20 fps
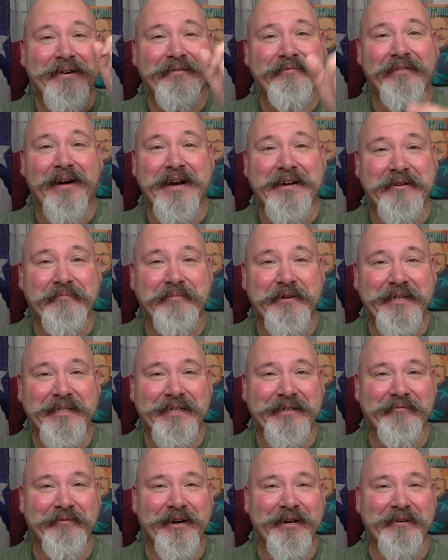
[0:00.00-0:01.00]
Find your
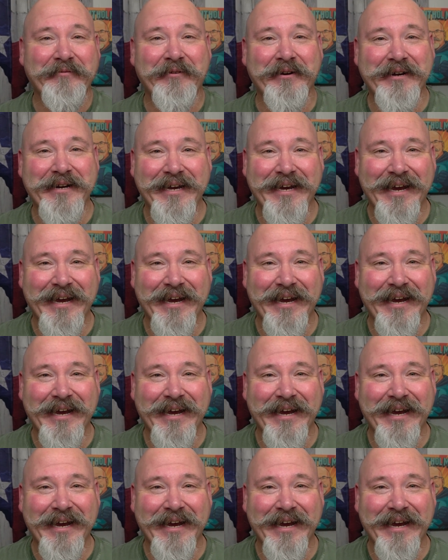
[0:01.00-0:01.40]
peace in what and where you